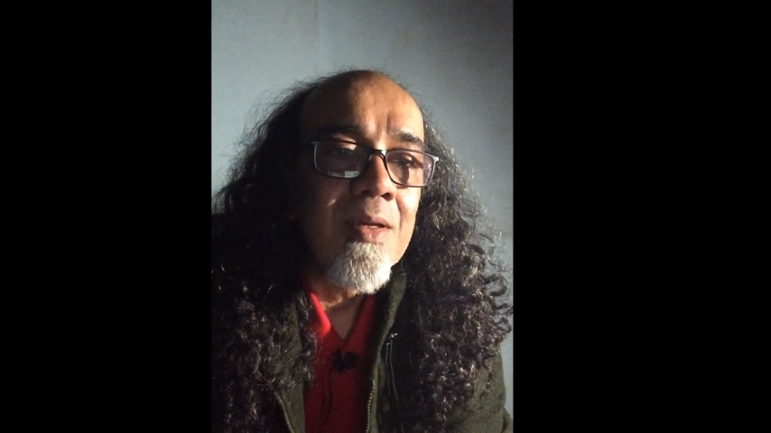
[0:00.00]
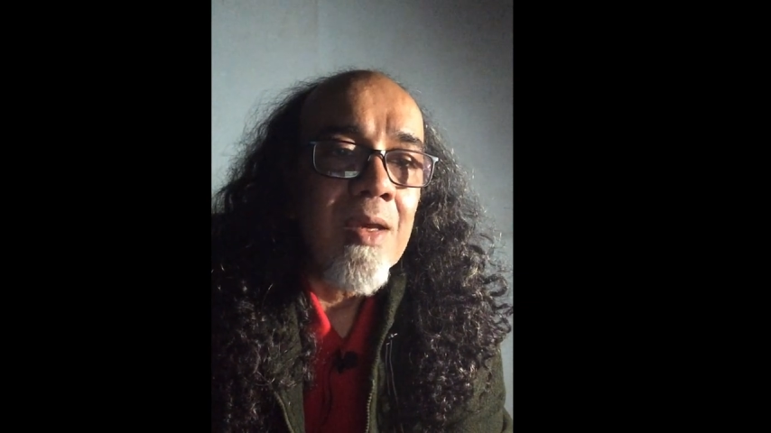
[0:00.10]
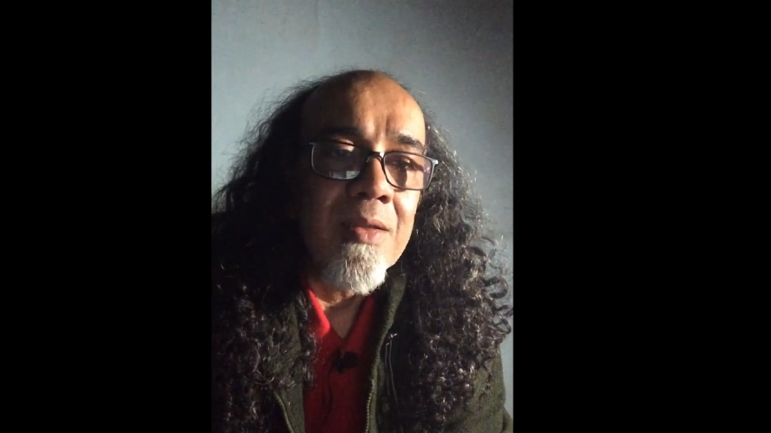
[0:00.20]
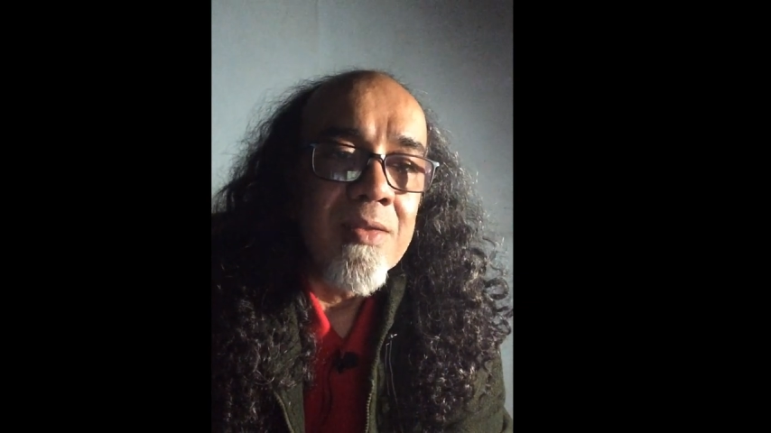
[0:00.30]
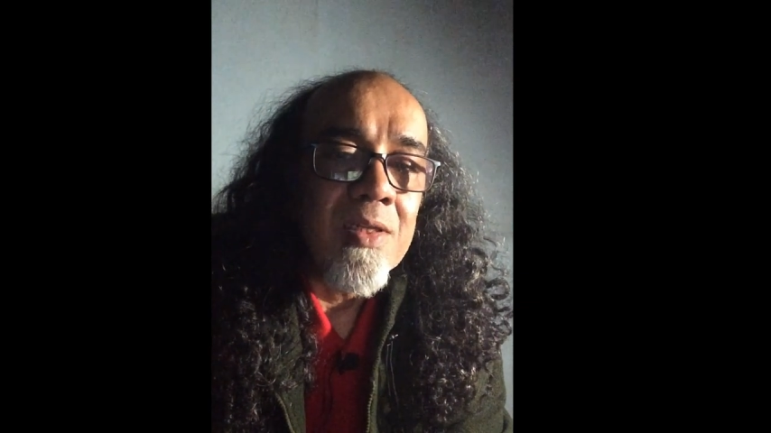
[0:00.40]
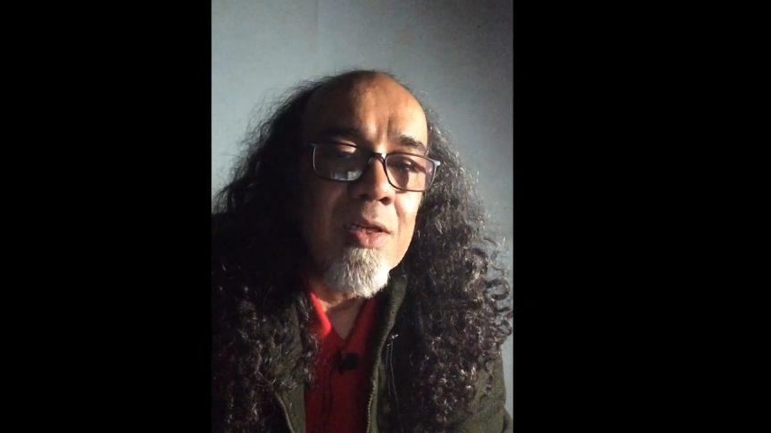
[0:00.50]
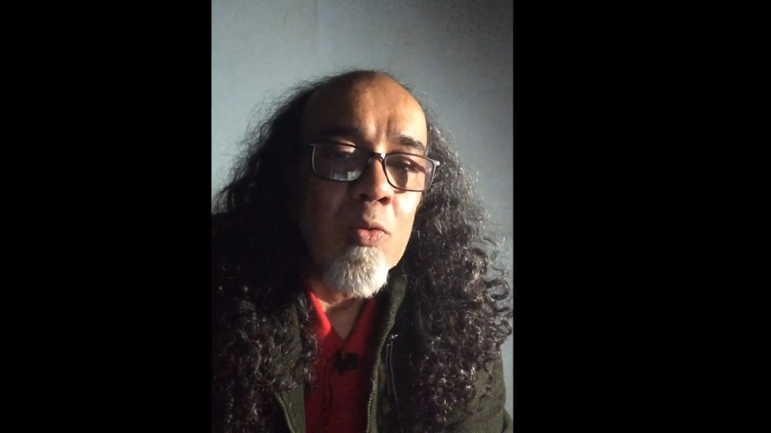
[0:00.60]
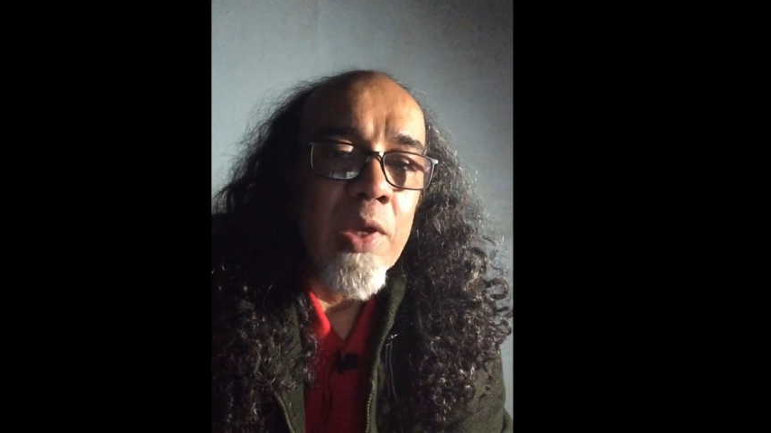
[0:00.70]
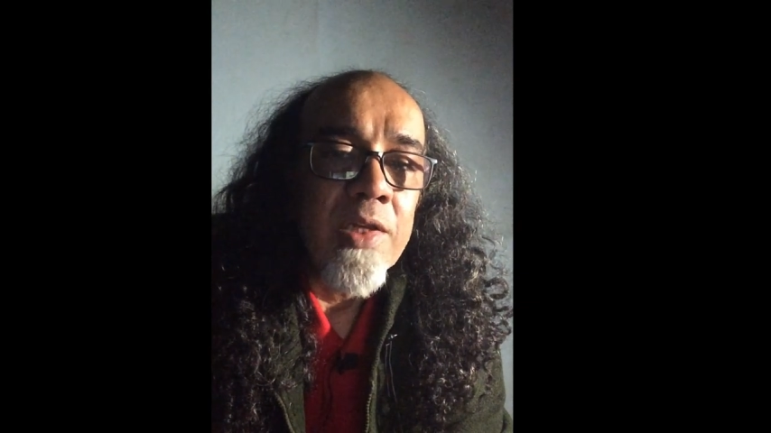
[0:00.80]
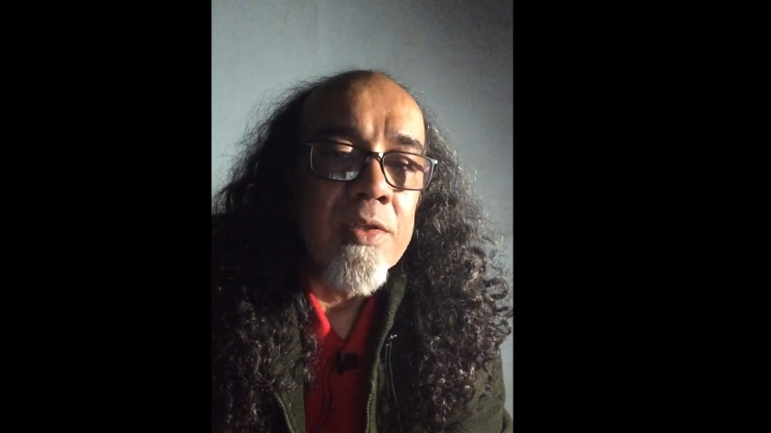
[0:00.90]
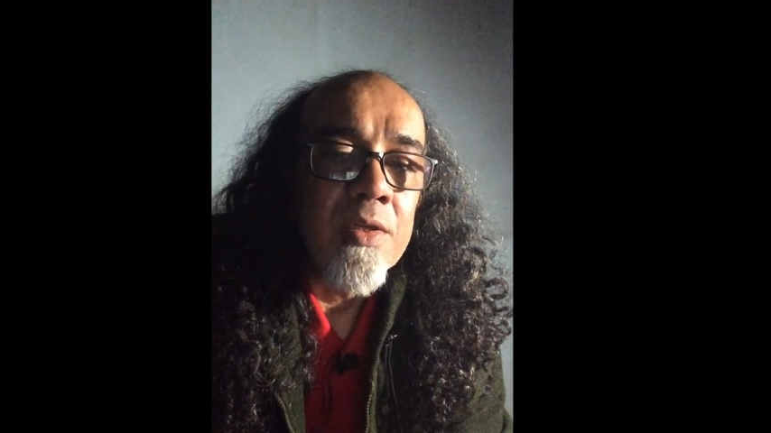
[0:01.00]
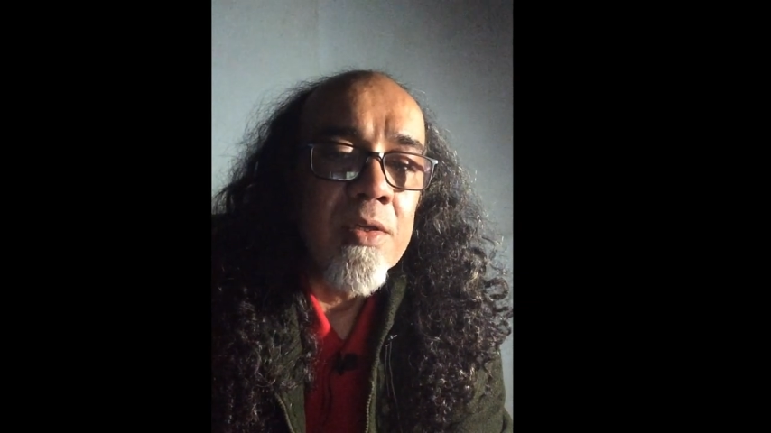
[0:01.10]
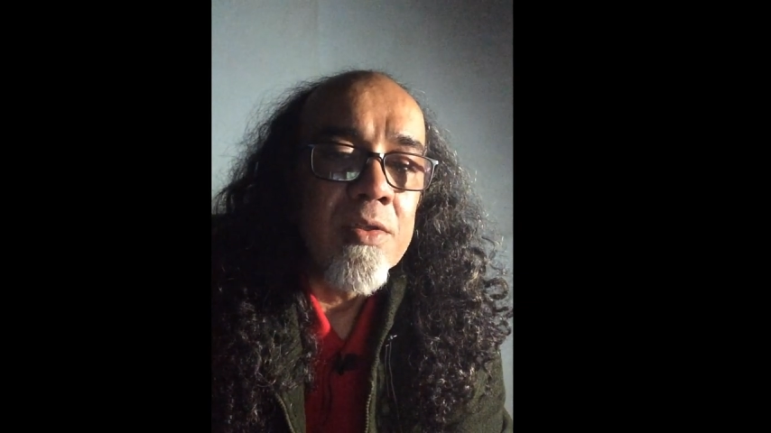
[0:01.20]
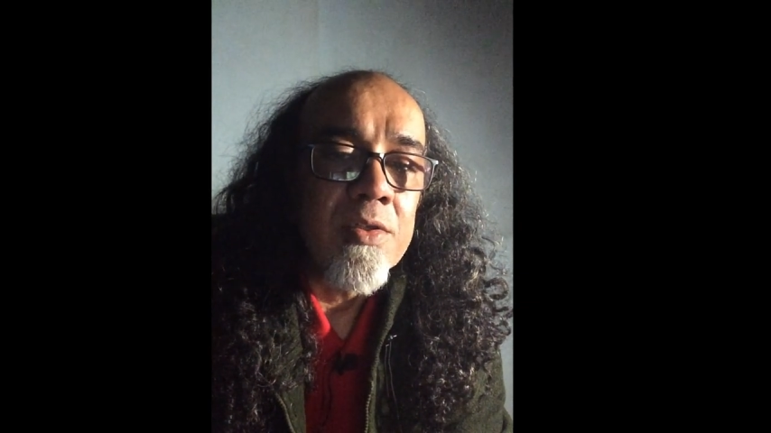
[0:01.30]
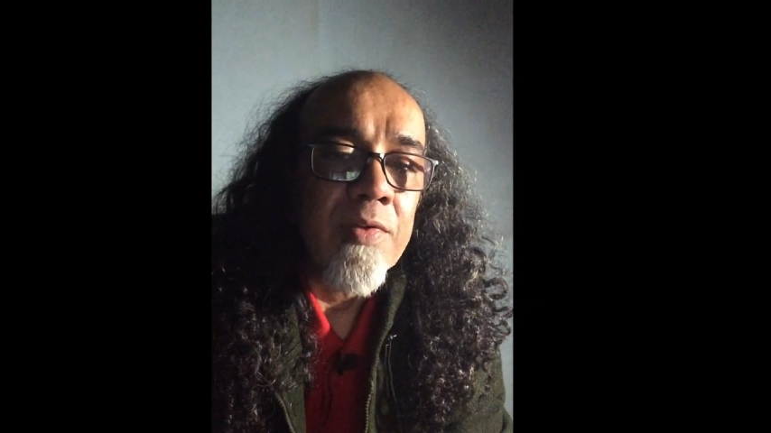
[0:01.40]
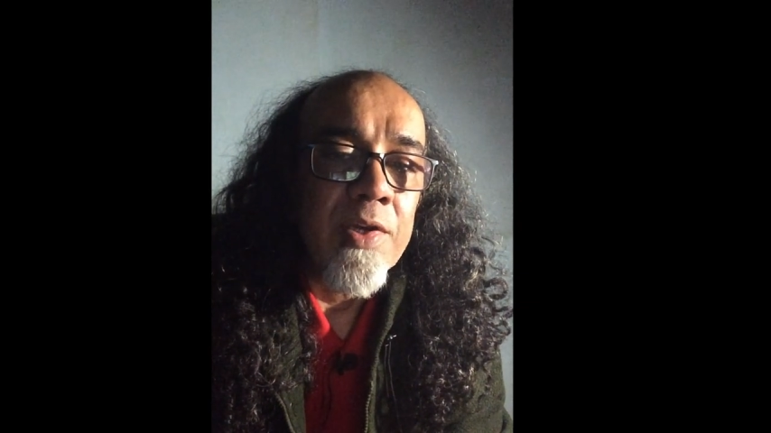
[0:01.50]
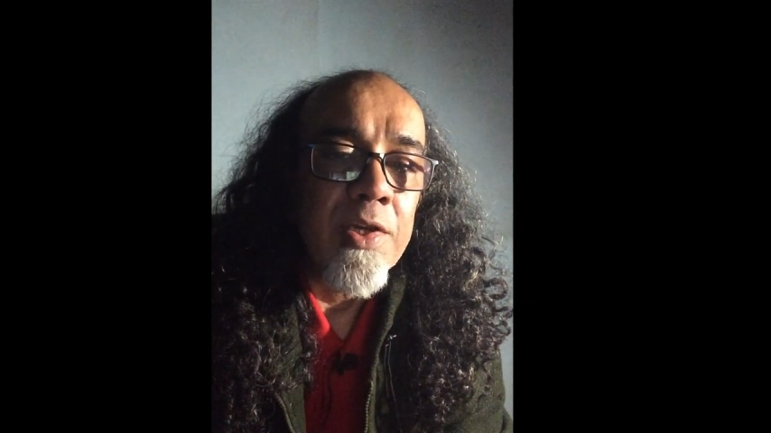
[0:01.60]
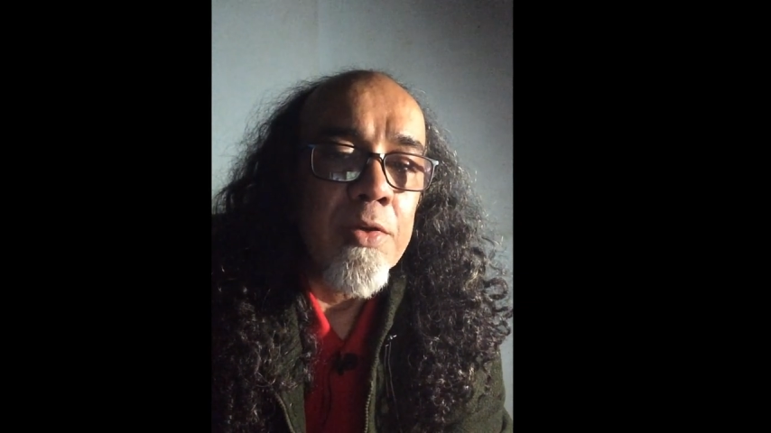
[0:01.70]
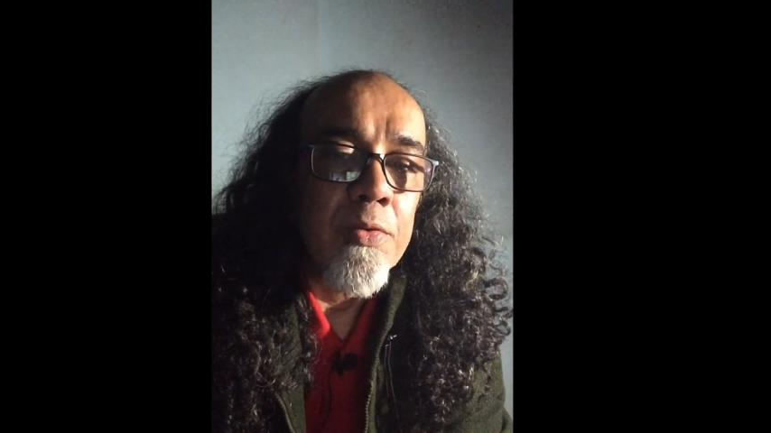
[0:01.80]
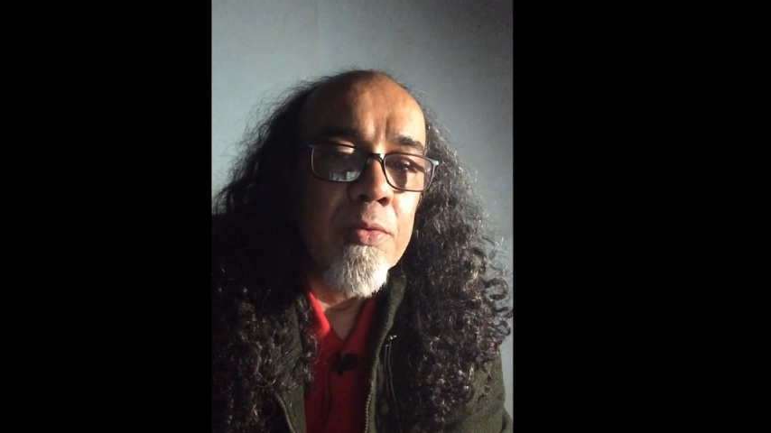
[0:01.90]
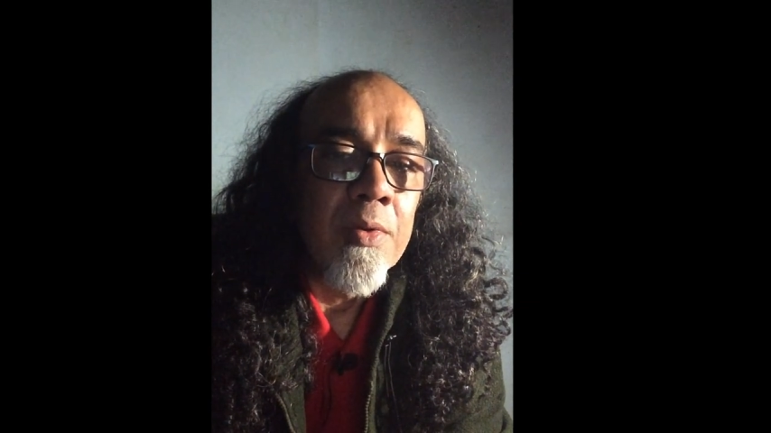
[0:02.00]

and still went to renew